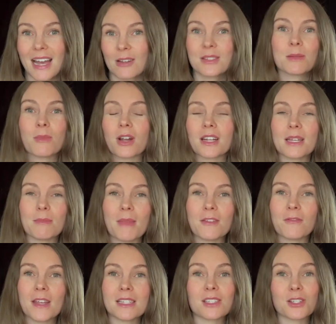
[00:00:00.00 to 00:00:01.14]
housing market may
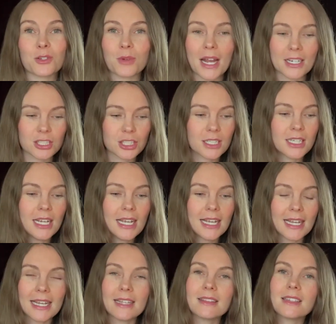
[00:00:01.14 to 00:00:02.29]
face a correction
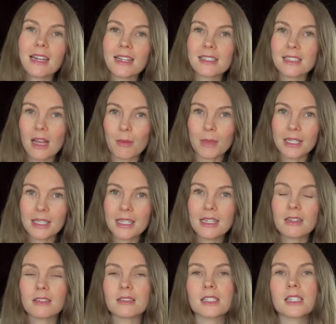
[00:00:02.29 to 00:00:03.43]
in the next coming
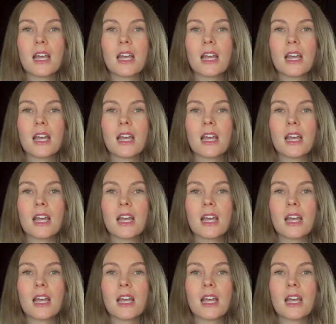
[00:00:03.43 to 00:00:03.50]
years.